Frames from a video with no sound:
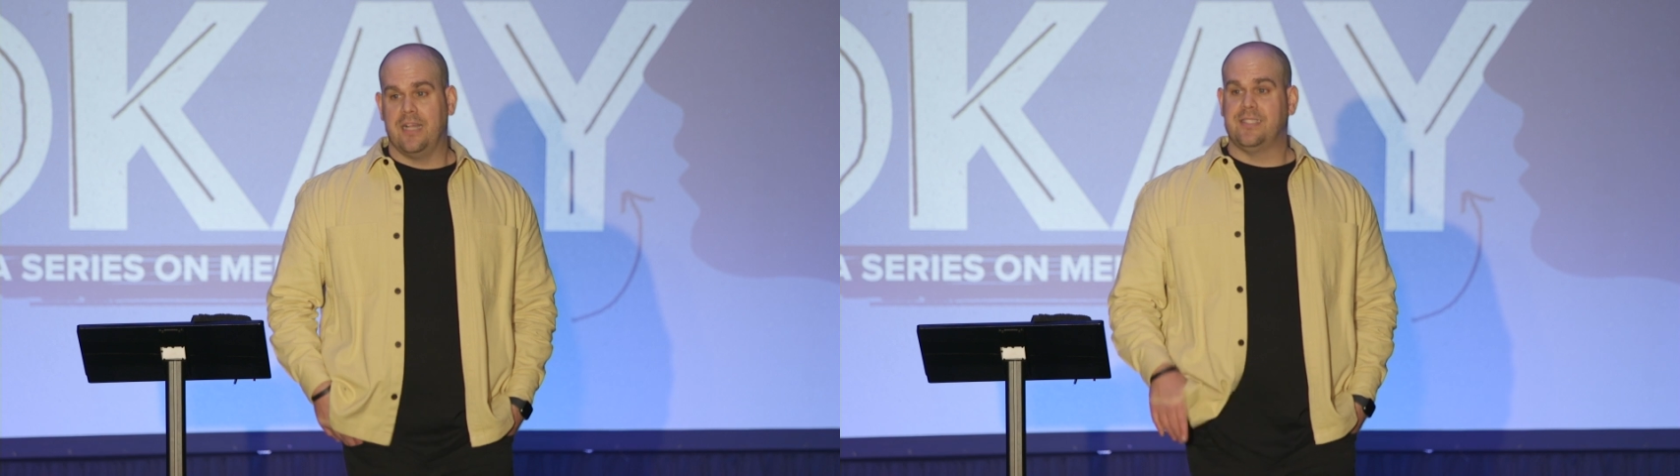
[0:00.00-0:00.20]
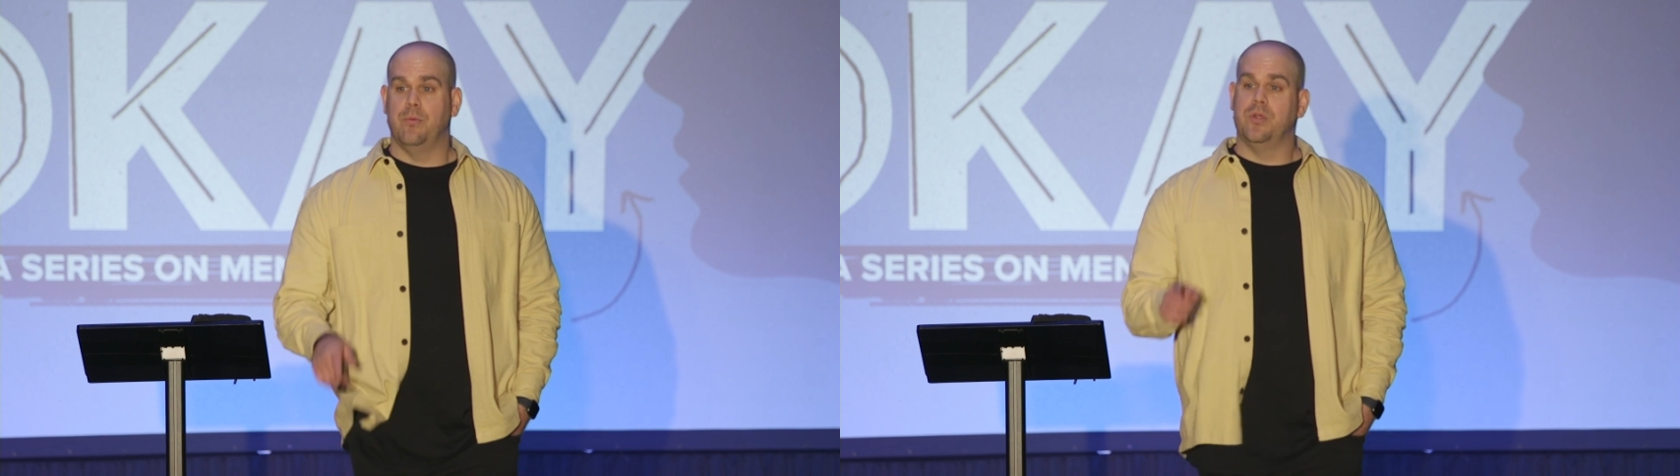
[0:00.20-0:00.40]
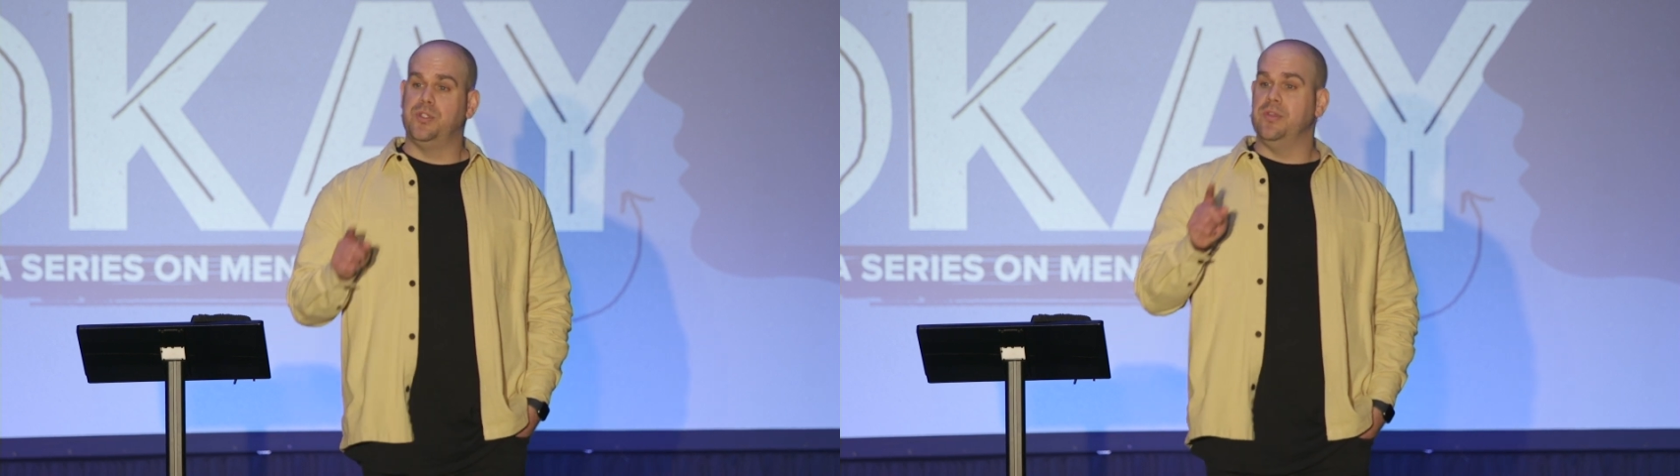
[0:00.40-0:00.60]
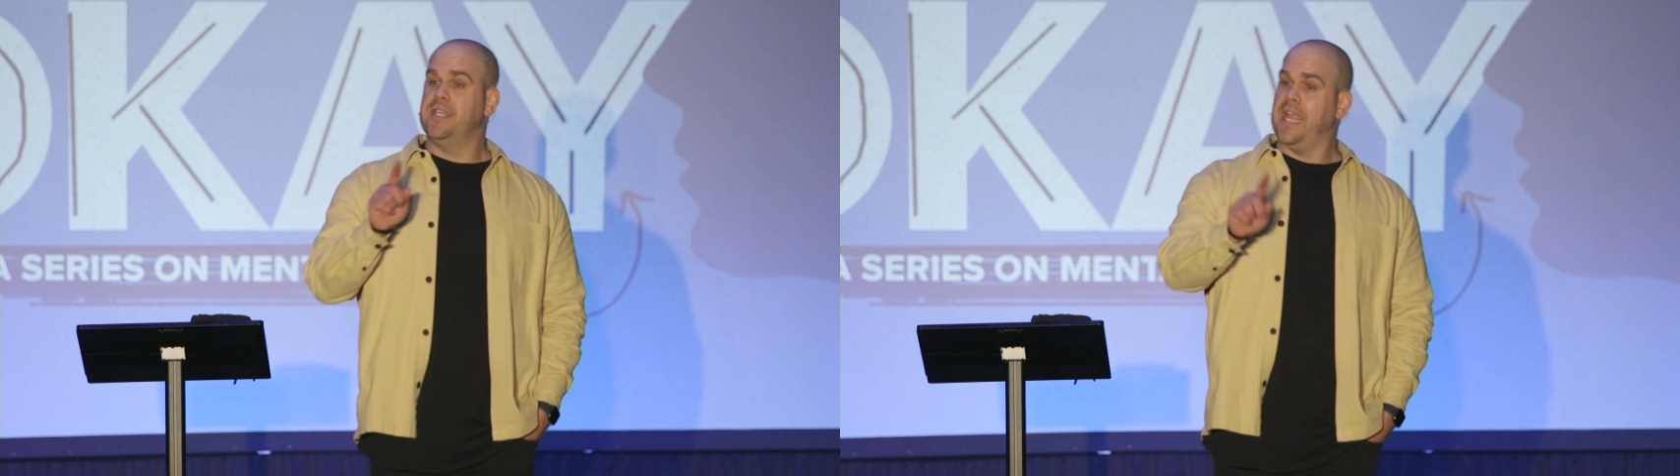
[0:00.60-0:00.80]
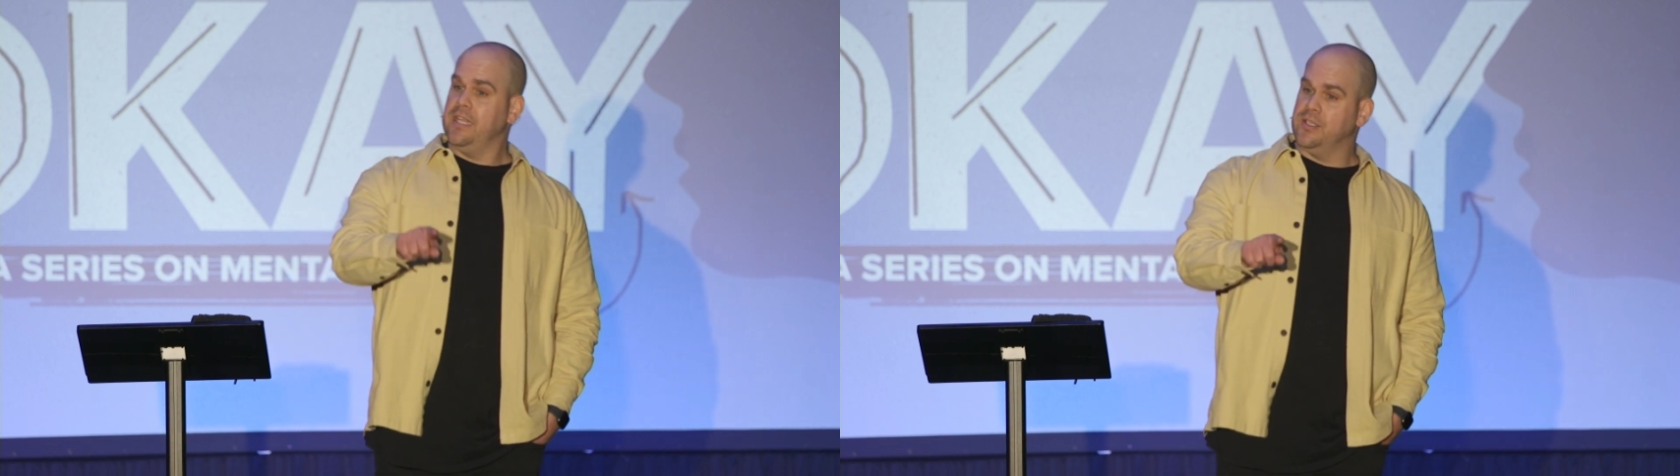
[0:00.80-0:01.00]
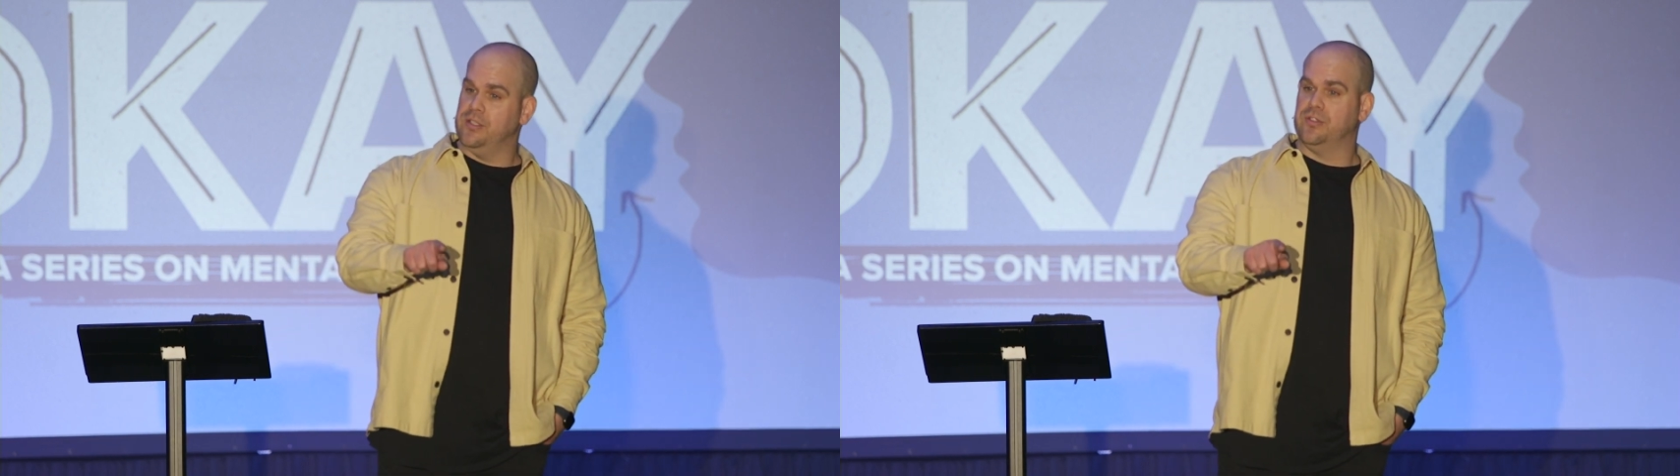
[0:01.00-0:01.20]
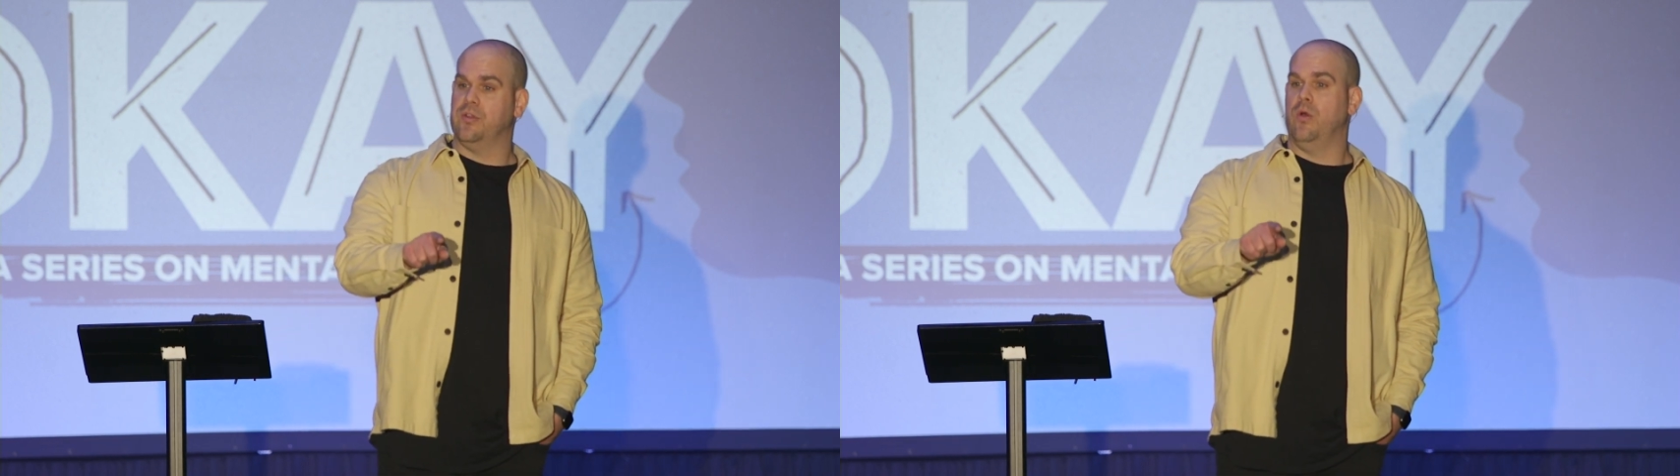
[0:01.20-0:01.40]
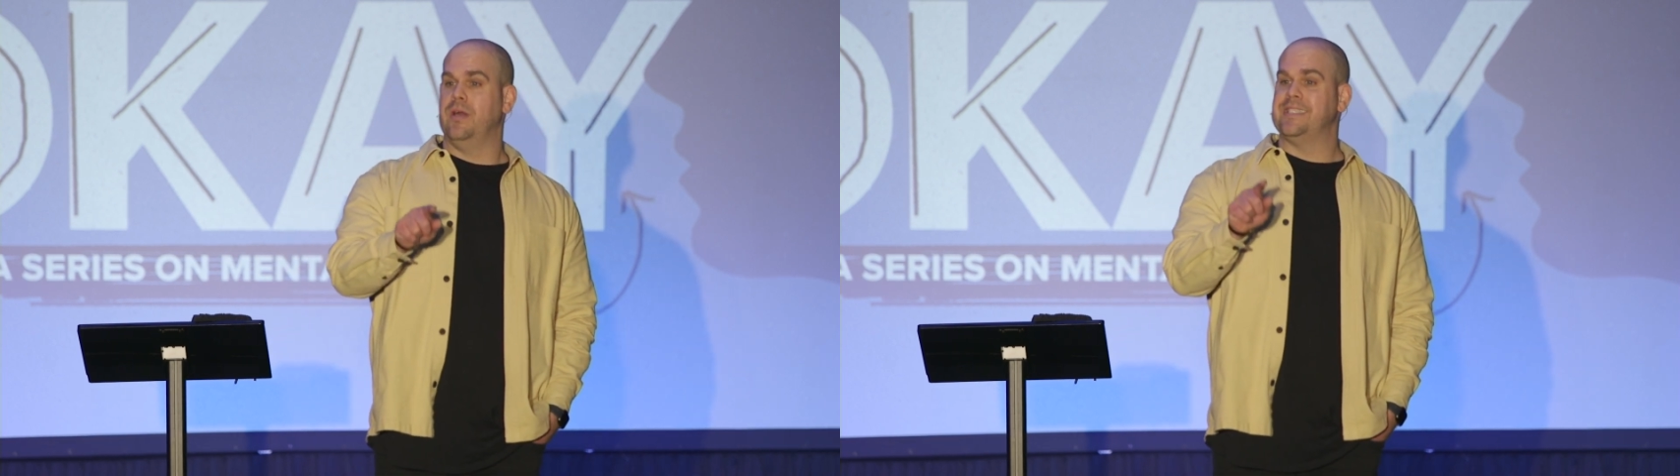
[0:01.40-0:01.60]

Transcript: I said, What you can control